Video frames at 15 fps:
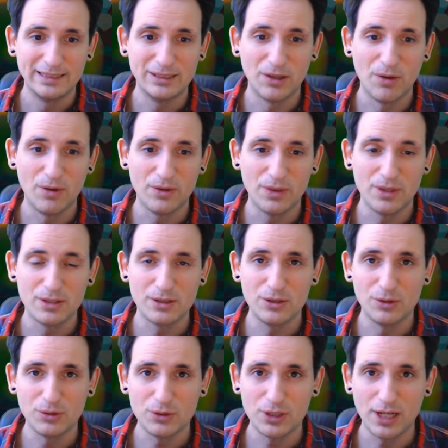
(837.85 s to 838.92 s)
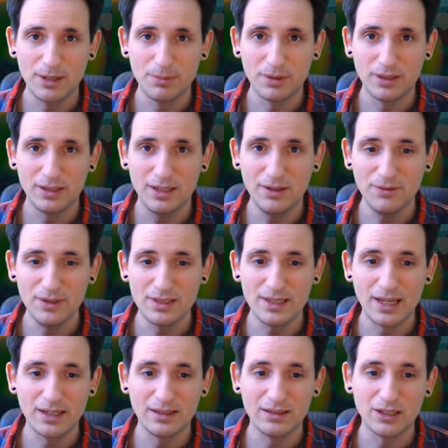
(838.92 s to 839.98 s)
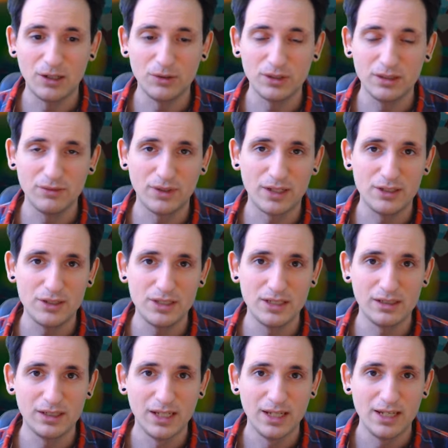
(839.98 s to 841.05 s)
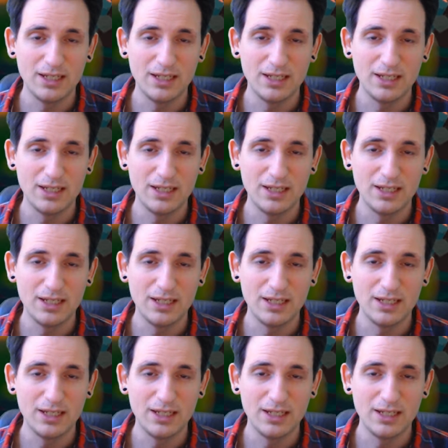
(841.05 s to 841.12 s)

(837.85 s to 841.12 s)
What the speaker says: So the Stoneshaper, if he's getting Taunt and Divine Shield,